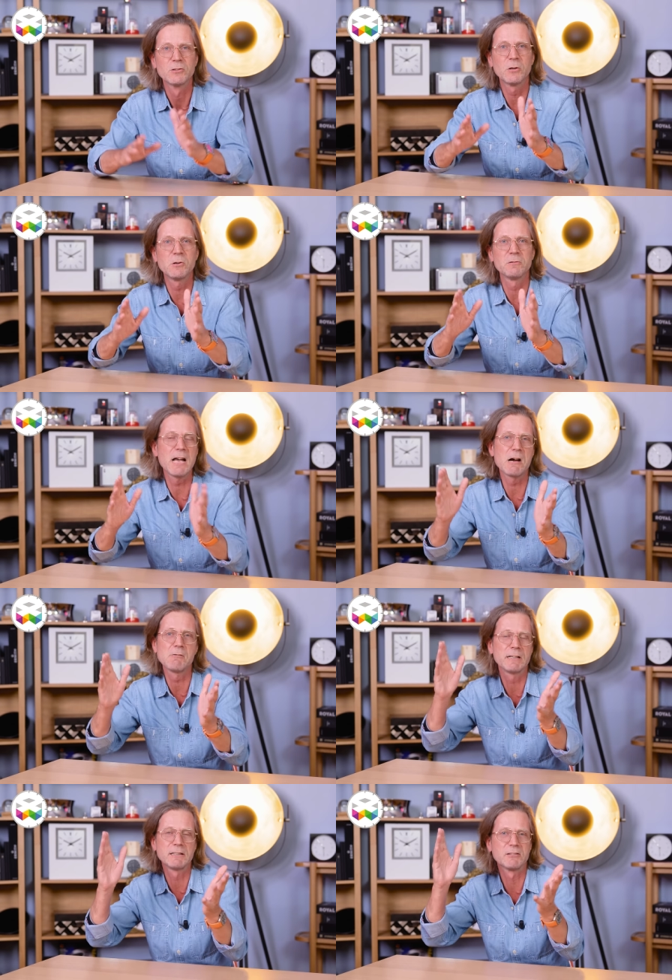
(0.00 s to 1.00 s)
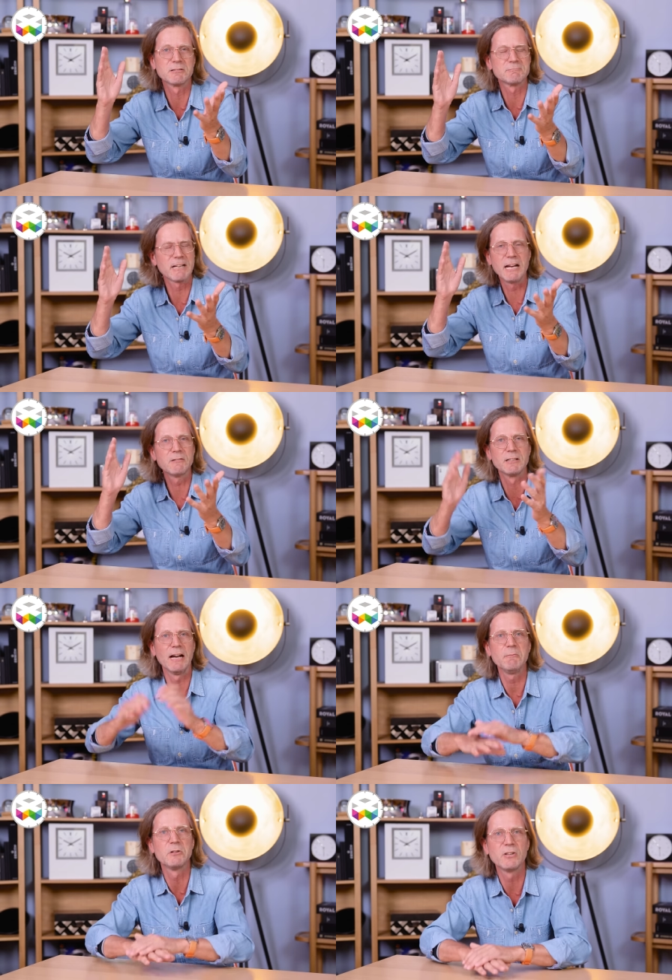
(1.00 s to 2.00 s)
So now it's kind of
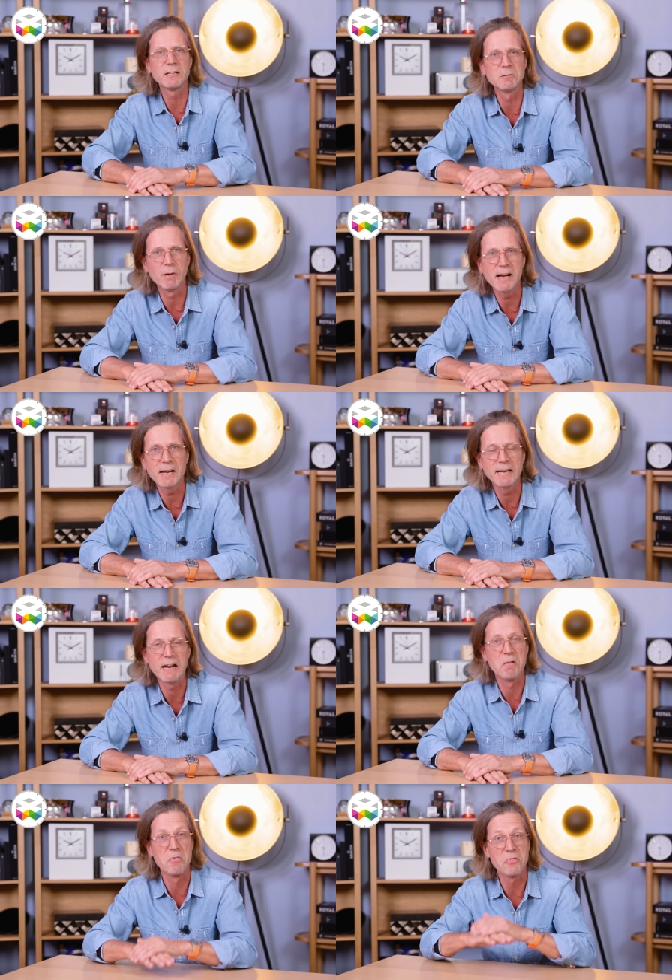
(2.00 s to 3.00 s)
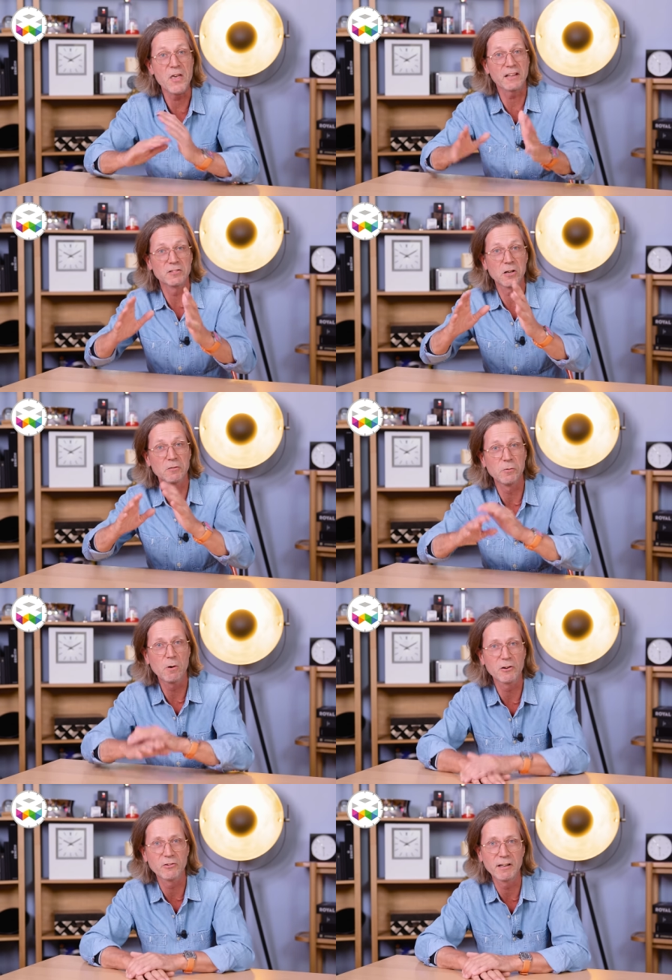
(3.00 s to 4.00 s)
time to say goodbye and thanks a lot for
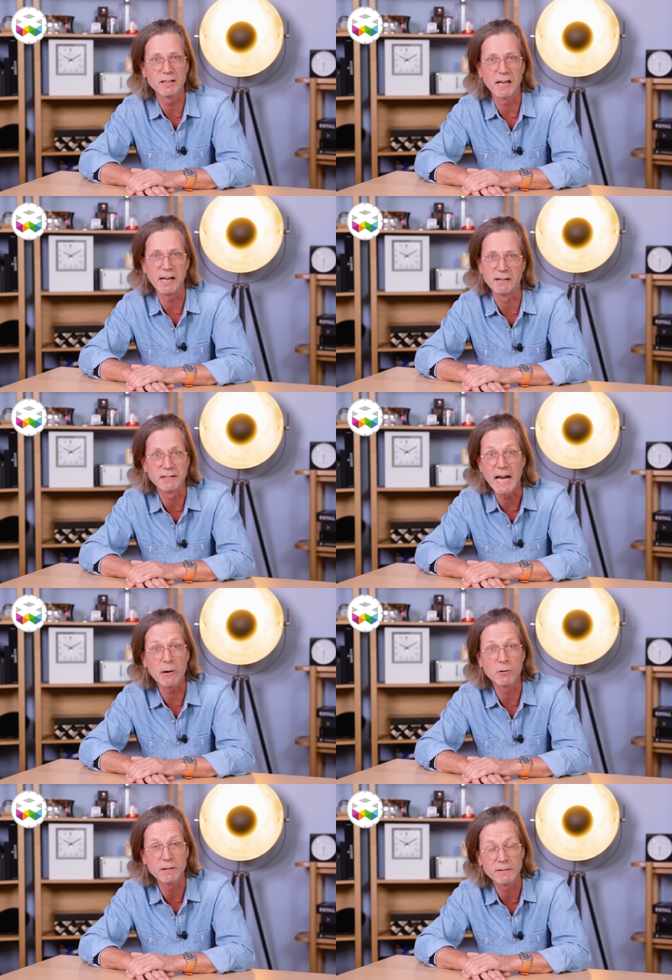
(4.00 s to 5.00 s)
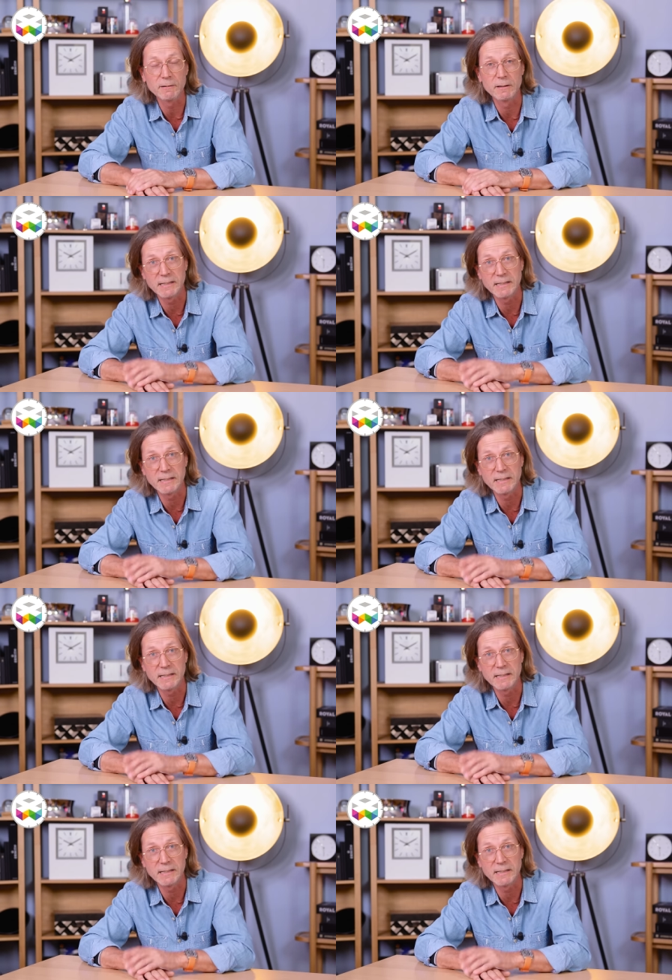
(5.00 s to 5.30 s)
watching and download,